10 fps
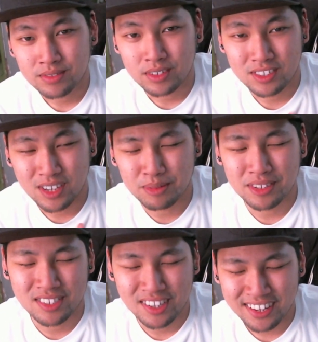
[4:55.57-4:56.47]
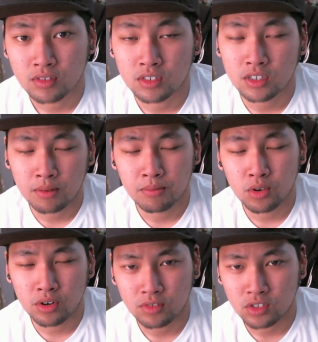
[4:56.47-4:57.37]
Good job, Sistar. Good job,
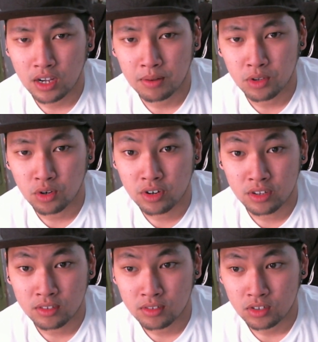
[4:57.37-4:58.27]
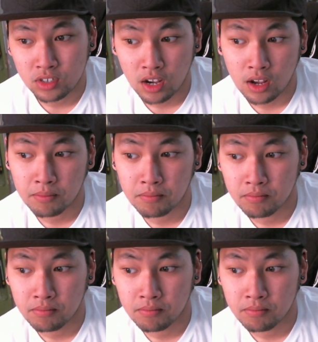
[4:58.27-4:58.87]
Bora. Good job, Hyorin. Good job.